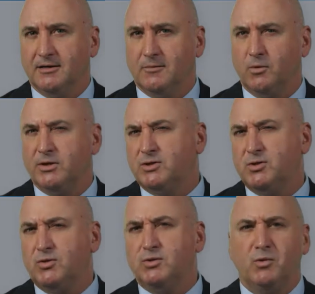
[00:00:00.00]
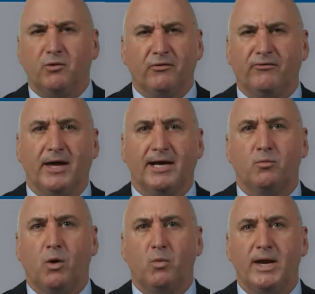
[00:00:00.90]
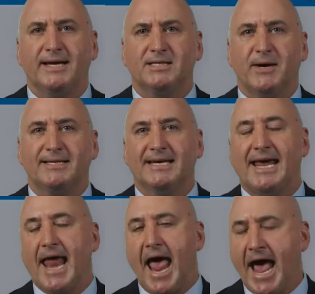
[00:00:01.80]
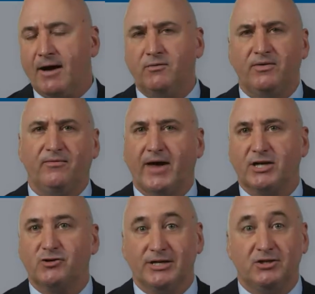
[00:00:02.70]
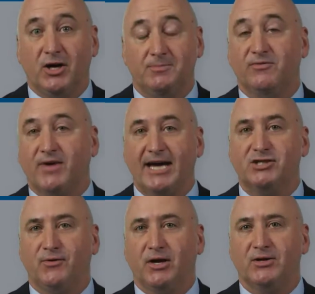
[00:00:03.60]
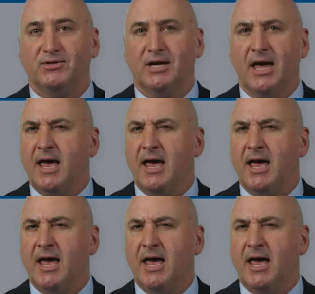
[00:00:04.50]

Well, the tools will reflect what we expect to get out of the factory in terms of cash flows,